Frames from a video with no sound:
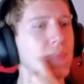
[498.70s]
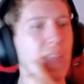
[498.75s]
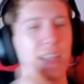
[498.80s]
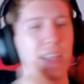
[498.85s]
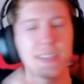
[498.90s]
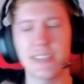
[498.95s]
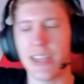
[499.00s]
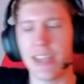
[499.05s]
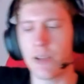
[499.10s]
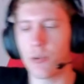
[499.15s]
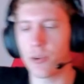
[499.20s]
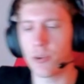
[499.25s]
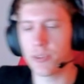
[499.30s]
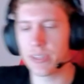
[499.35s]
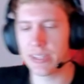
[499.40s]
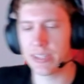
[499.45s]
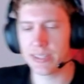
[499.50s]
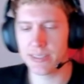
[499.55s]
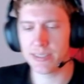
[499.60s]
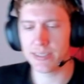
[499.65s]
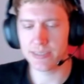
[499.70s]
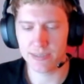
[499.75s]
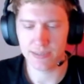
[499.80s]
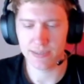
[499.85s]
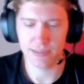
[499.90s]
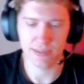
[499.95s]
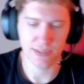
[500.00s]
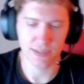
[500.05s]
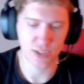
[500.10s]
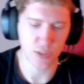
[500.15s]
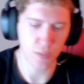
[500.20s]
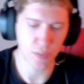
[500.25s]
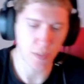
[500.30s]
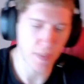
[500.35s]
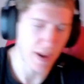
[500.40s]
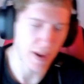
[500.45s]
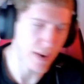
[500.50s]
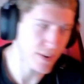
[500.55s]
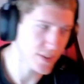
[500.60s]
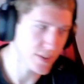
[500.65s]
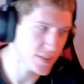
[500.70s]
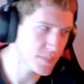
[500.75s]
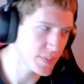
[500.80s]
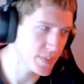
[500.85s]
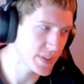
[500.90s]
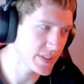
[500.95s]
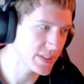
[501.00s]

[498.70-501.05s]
Is that worth it? Superpowers, but